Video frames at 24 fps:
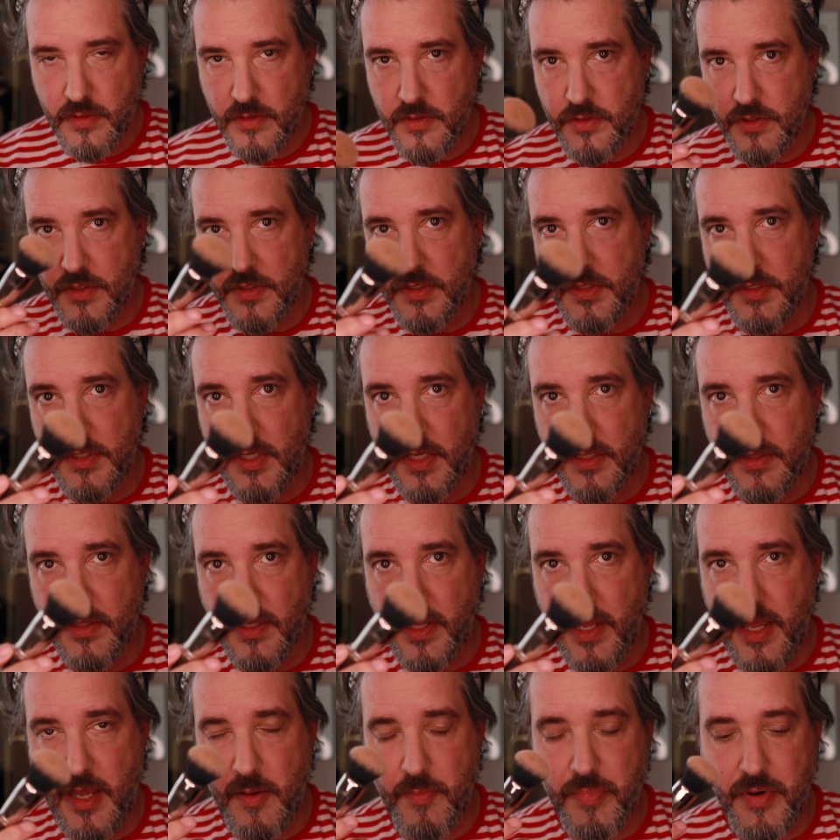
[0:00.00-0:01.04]
just take the
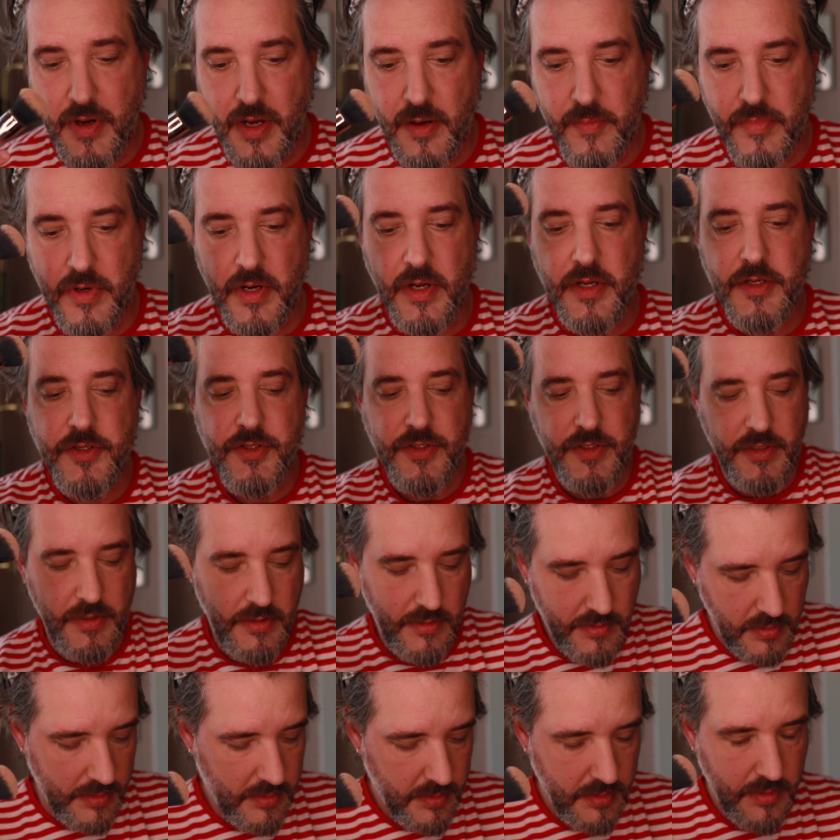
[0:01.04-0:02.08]
cat paw brush,
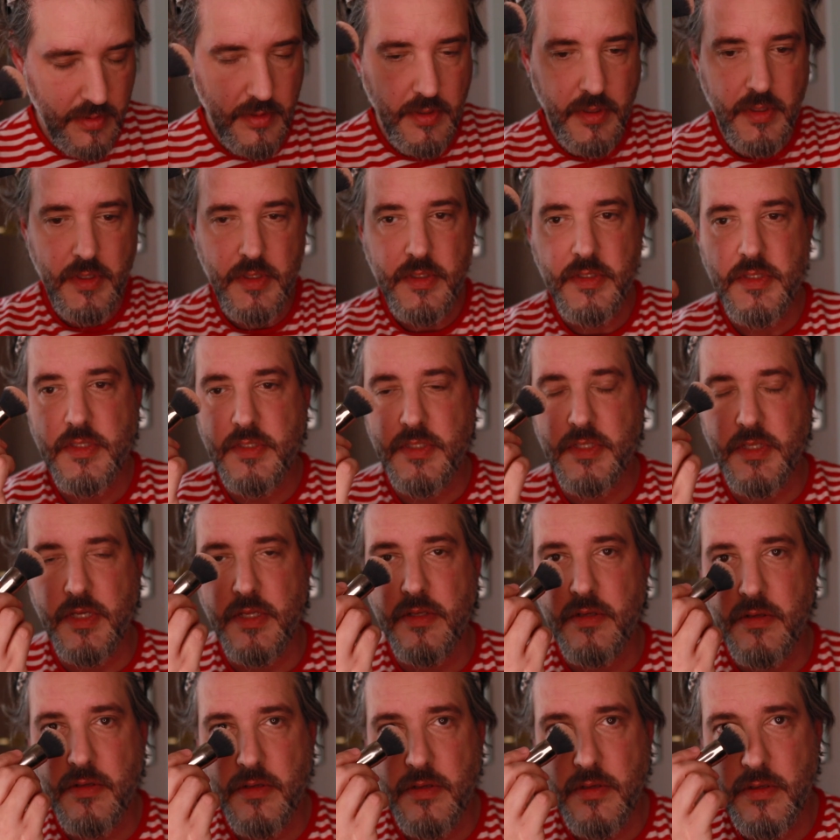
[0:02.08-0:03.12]
sit,
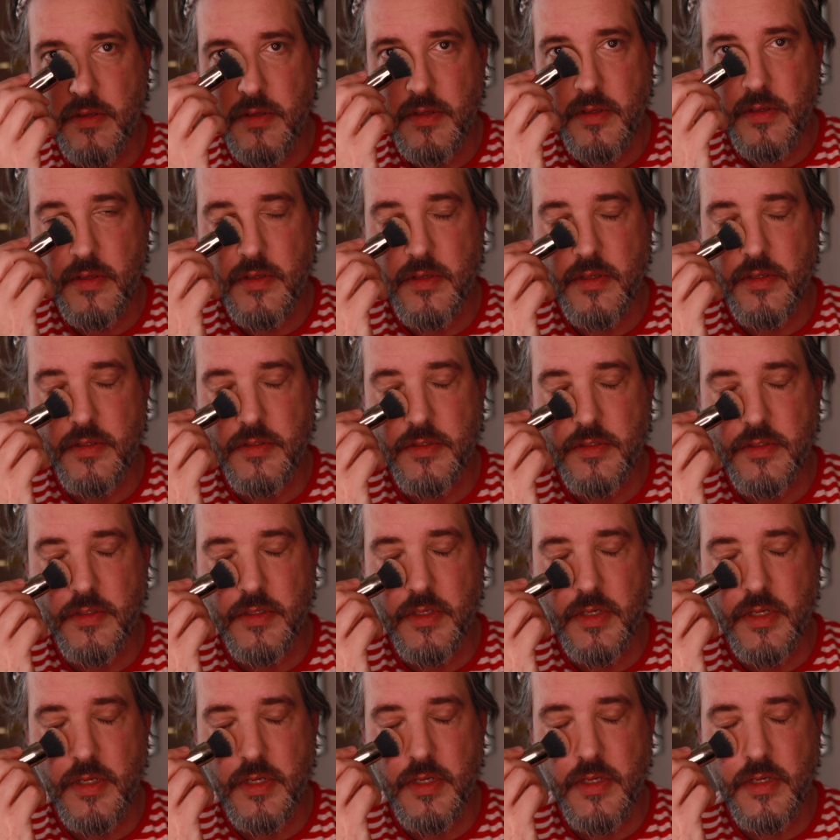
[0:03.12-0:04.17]
and
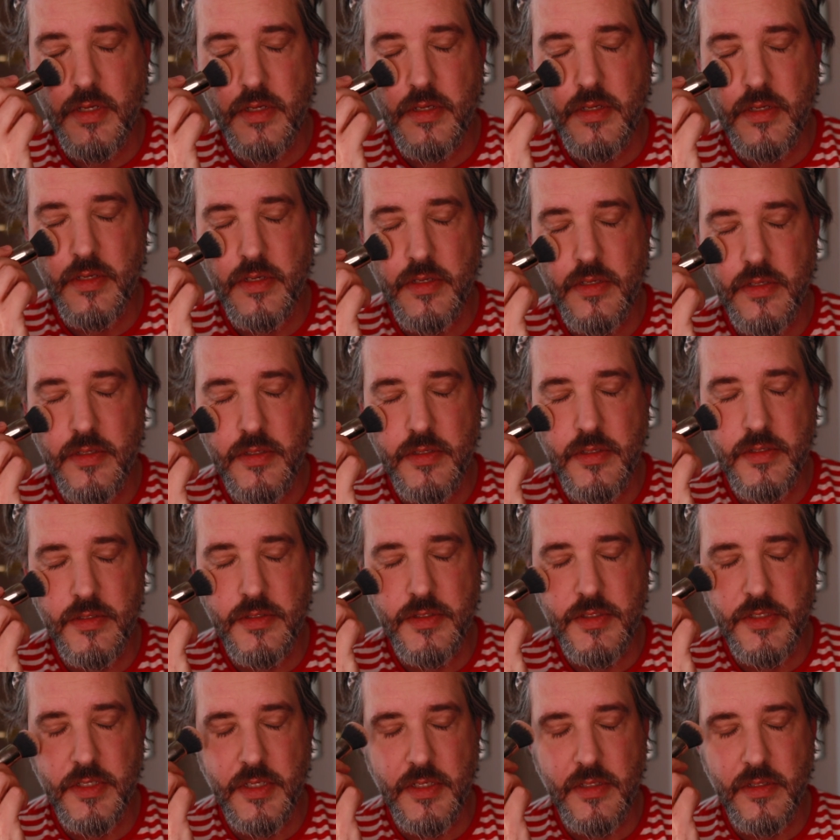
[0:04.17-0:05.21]

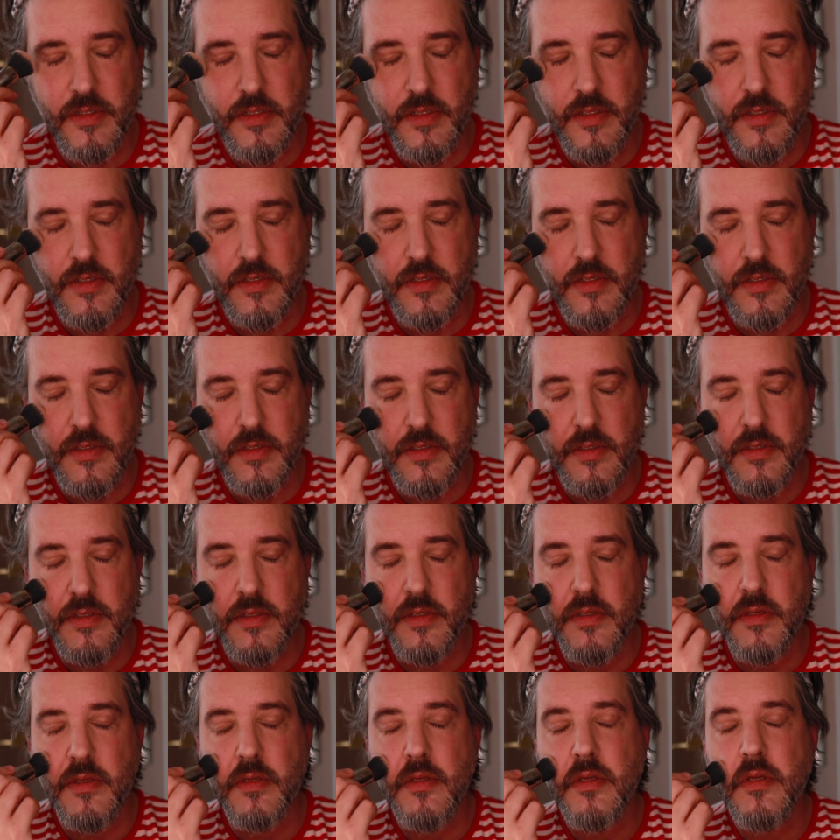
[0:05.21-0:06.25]
just gently